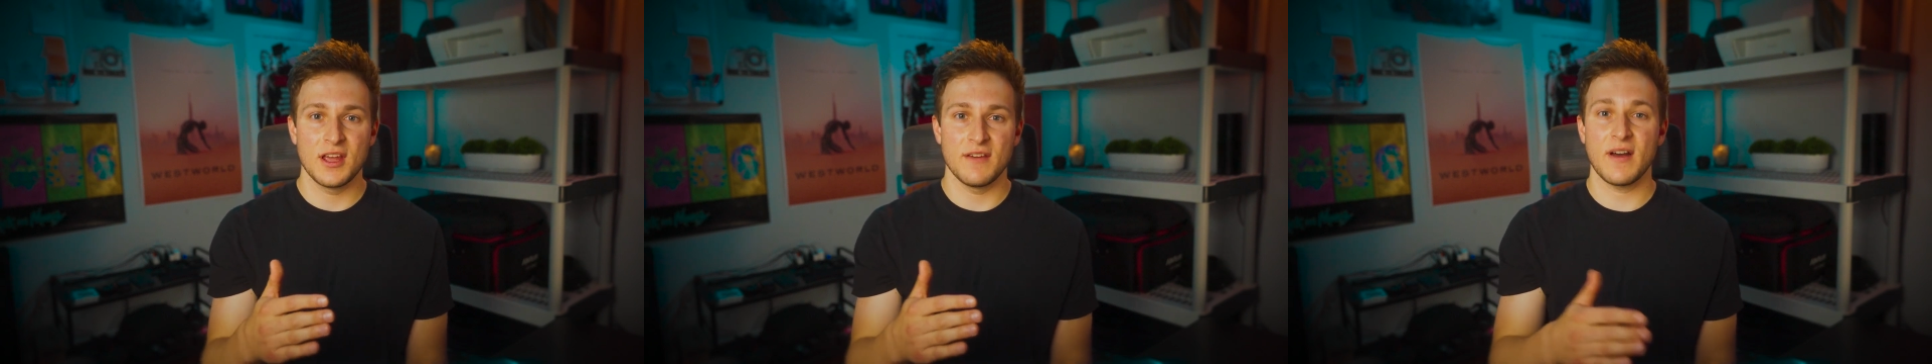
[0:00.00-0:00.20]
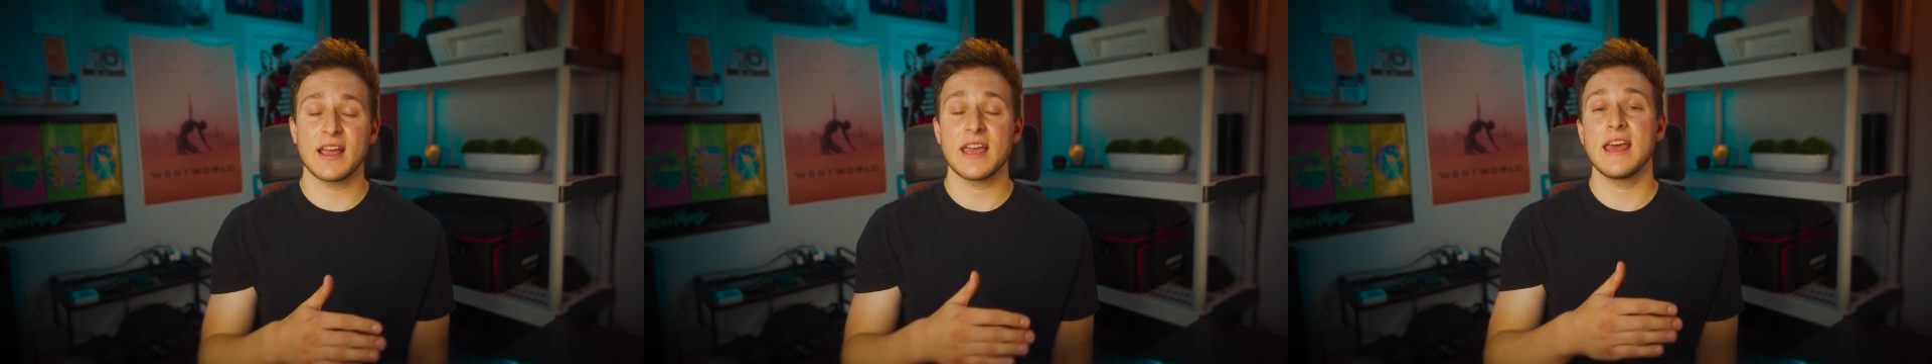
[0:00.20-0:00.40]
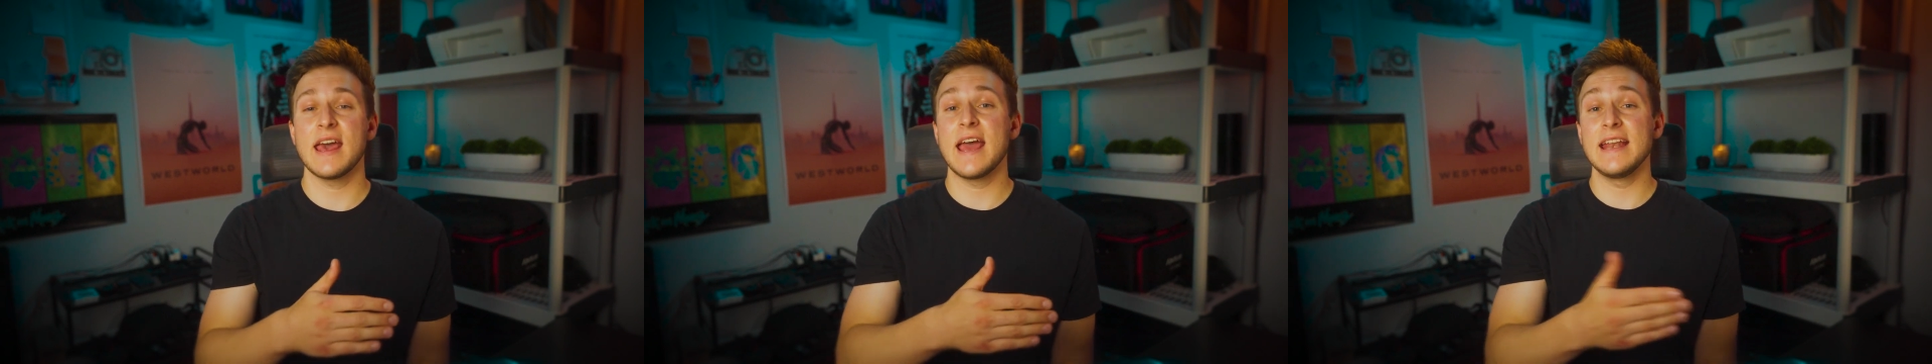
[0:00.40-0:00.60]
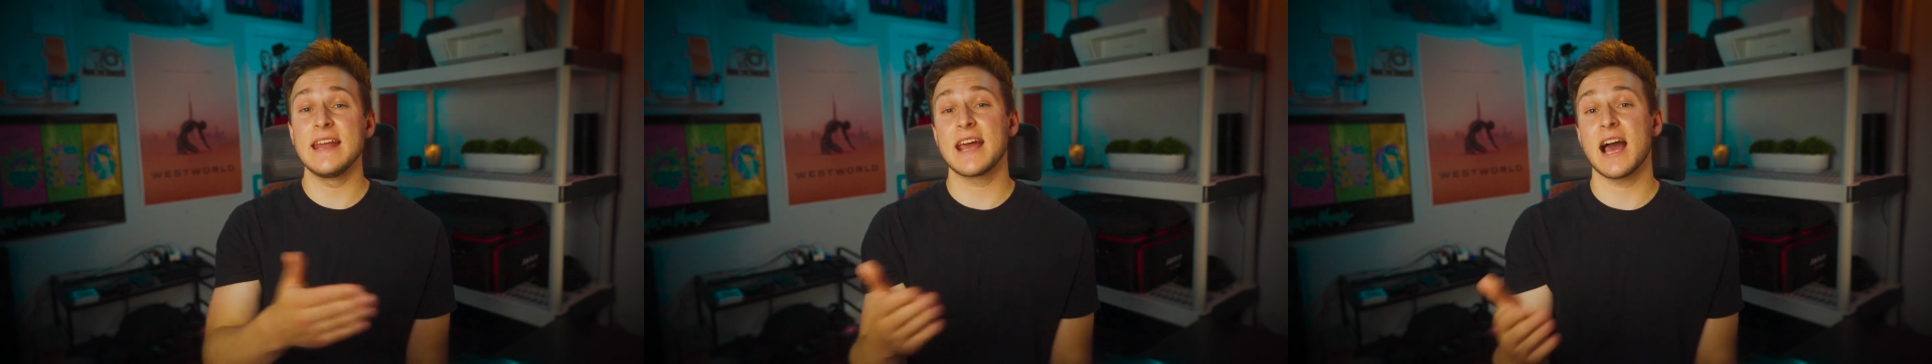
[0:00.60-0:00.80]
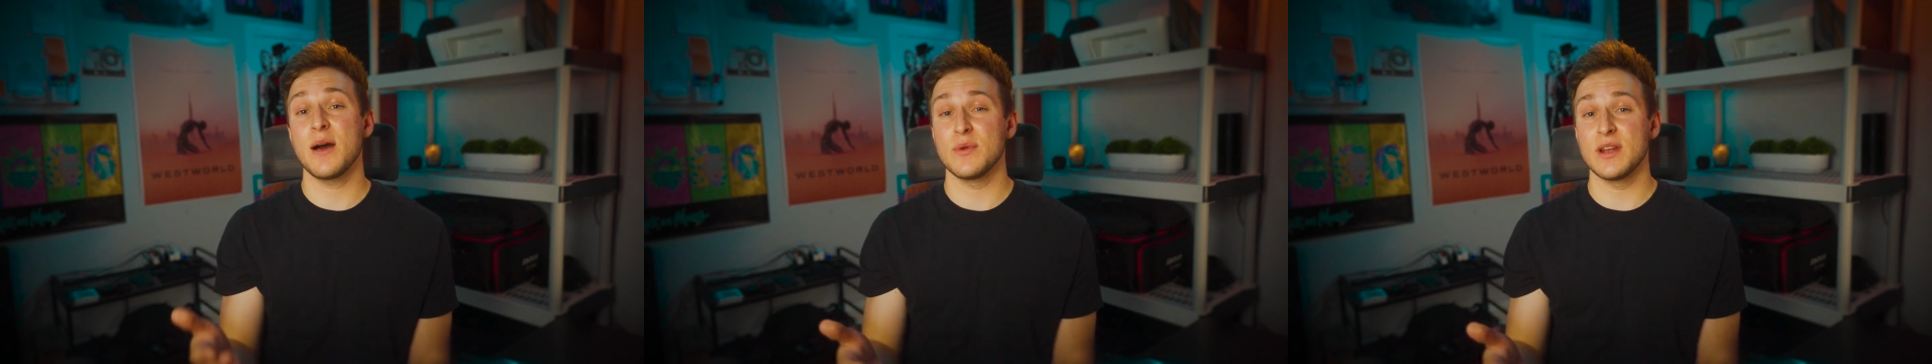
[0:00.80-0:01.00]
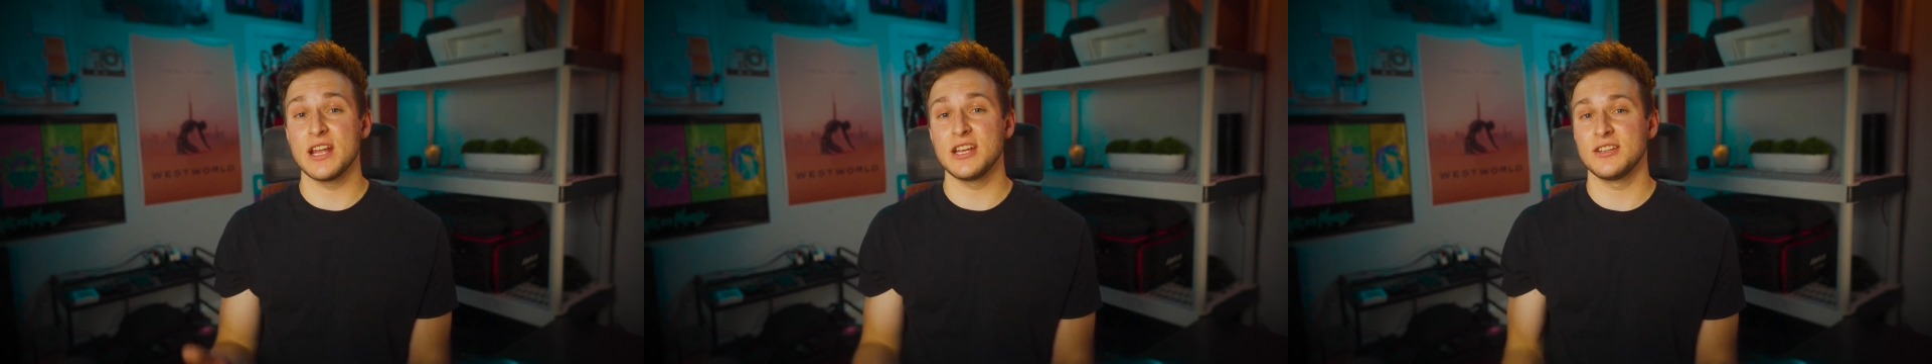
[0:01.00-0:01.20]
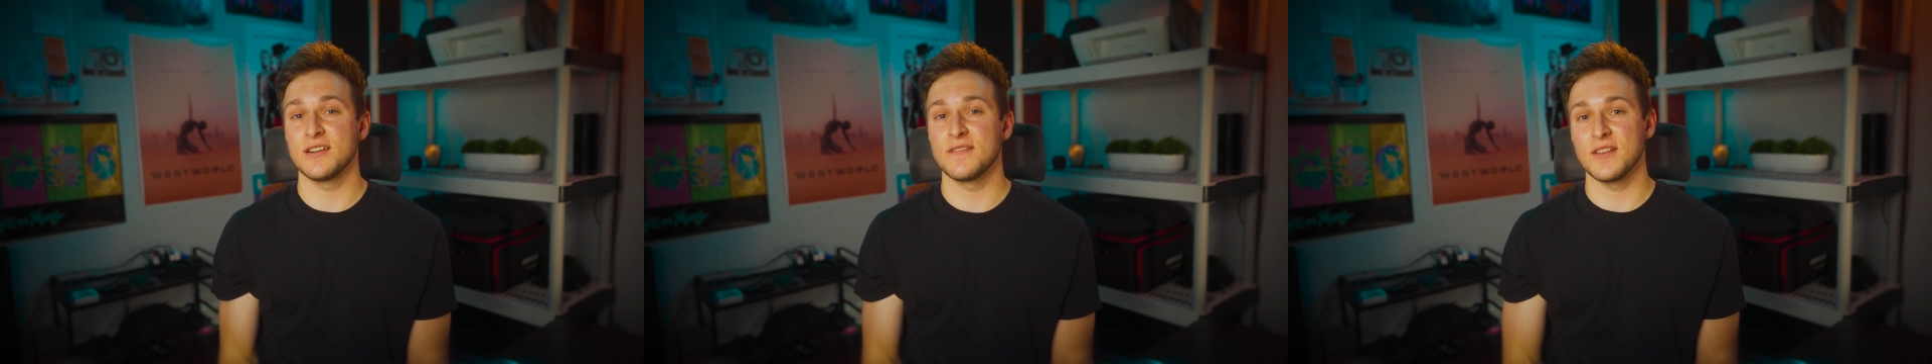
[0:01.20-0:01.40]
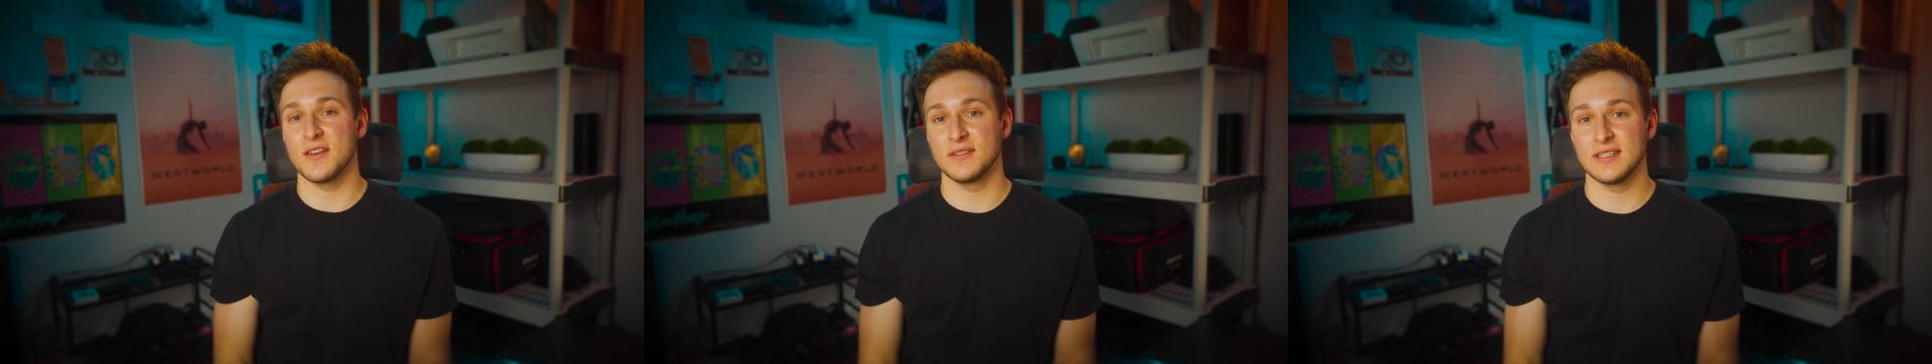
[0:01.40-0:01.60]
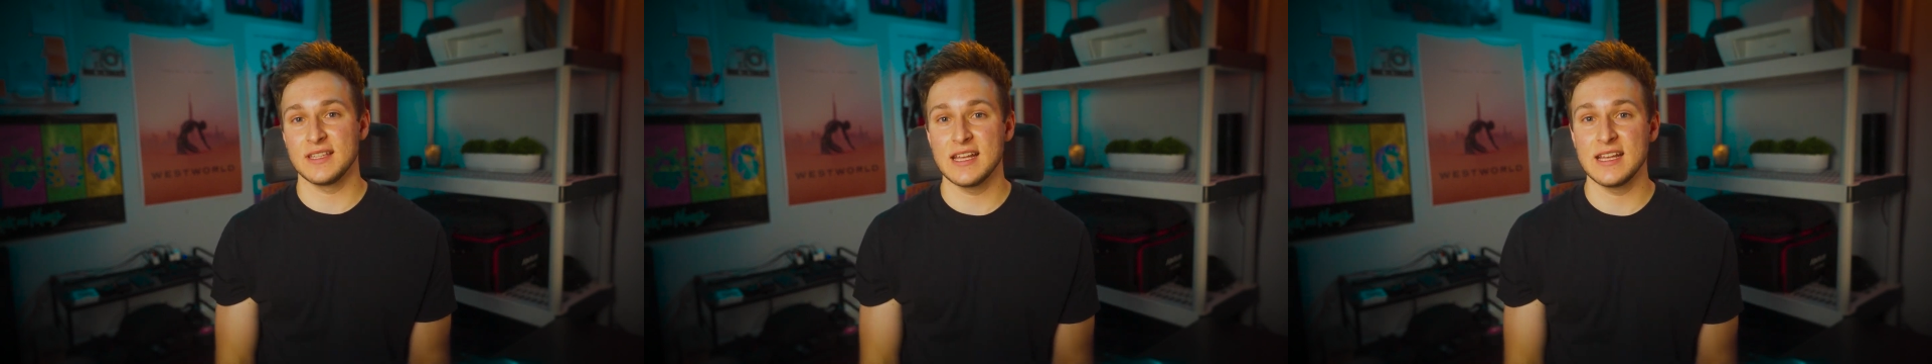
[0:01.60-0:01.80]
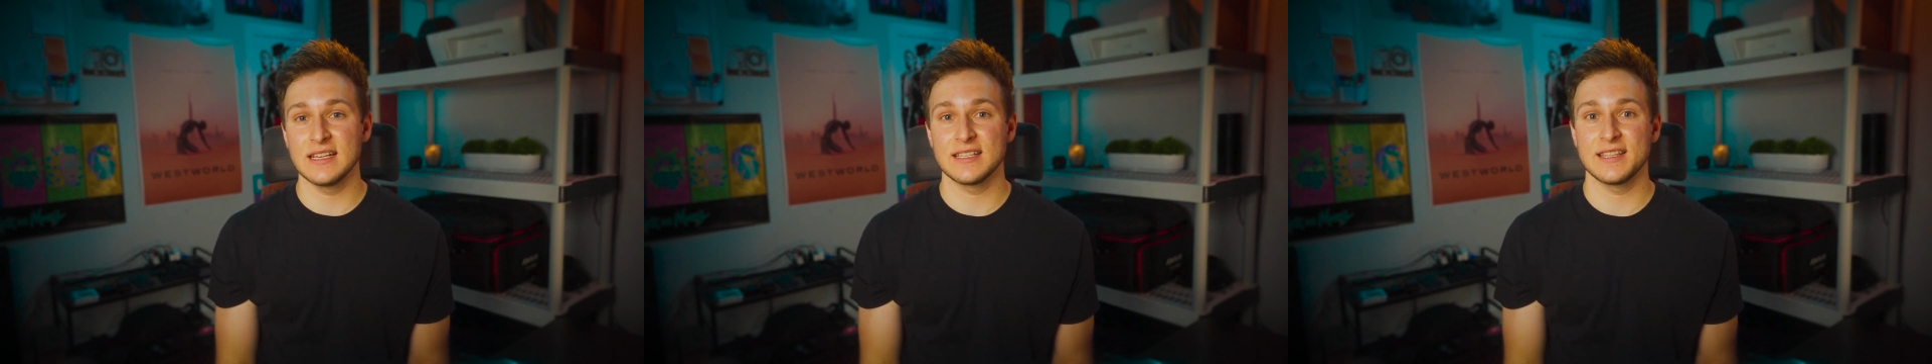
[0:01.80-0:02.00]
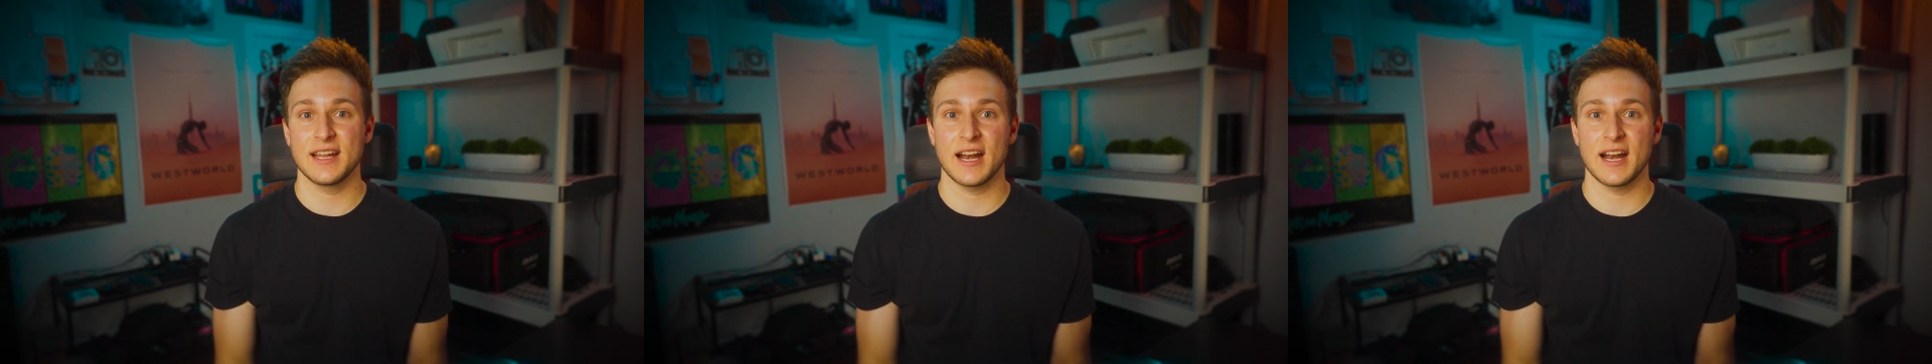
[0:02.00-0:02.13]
If I get any combination of those things,